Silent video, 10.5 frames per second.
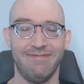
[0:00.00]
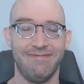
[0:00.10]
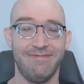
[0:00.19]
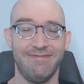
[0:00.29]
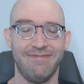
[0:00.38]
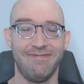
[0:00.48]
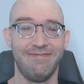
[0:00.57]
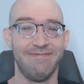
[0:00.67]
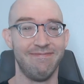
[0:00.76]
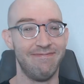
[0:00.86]

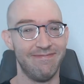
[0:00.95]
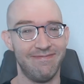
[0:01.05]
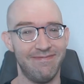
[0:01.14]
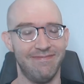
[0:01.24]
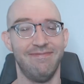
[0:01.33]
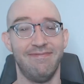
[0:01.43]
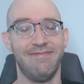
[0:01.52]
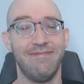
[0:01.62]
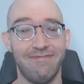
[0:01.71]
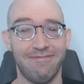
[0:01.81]

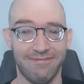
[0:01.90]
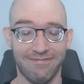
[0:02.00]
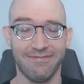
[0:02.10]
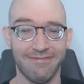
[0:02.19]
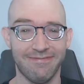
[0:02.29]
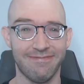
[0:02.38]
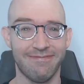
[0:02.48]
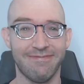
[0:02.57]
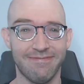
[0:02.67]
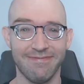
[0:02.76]

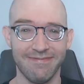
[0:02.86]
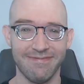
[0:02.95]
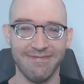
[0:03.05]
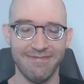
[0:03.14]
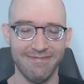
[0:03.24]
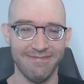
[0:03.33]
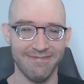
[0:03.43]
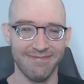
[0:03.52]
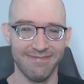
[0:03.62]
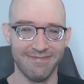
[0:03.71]

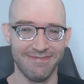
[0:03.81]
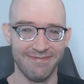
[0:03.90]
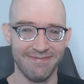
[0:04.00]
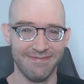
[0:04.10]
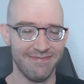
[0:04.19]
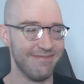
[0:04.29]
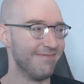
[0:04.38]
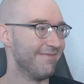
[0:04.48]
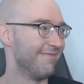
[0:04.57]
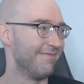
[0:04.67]

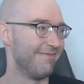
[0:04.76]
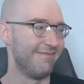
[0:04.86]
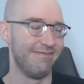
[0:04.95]
This person isn't speaking.